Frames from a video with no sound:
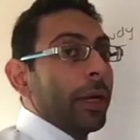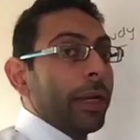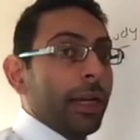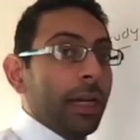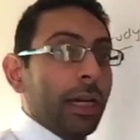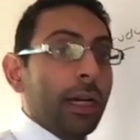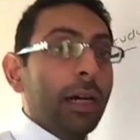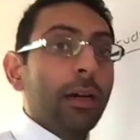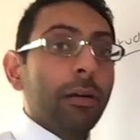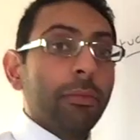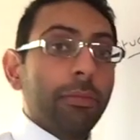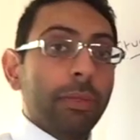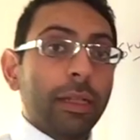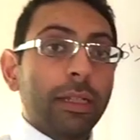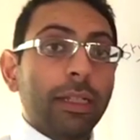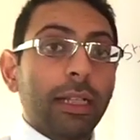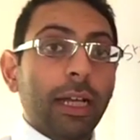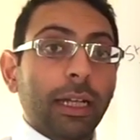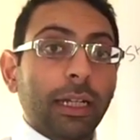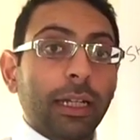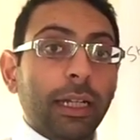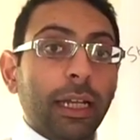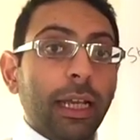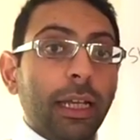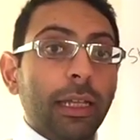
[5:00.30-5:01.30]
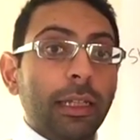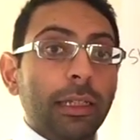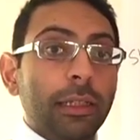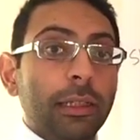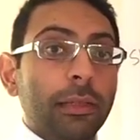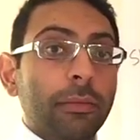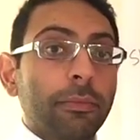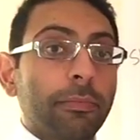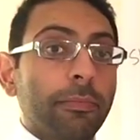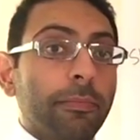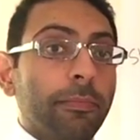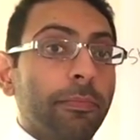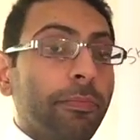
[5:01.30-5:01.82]
went up in that
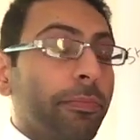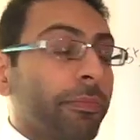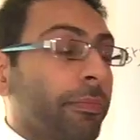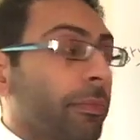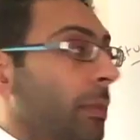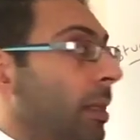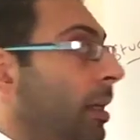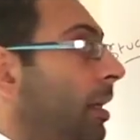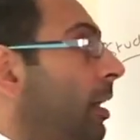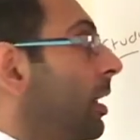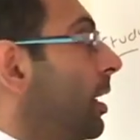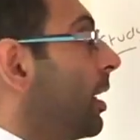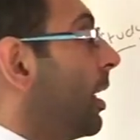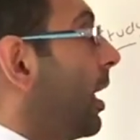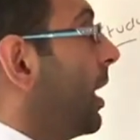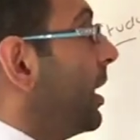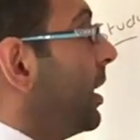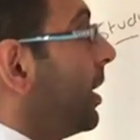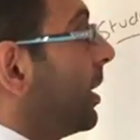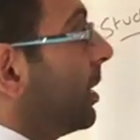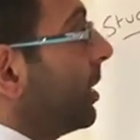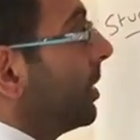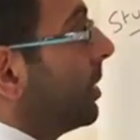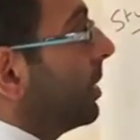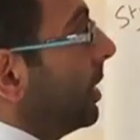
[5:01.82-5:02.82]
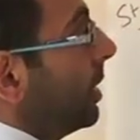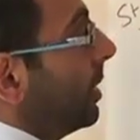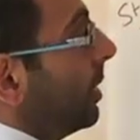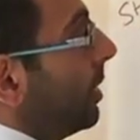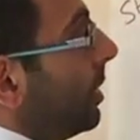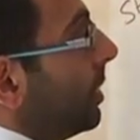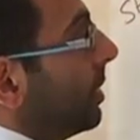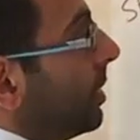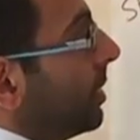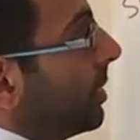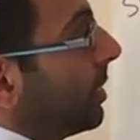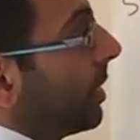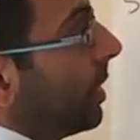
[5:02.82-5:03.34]
case. And you can see
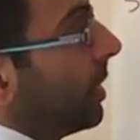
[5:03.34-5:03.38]
that in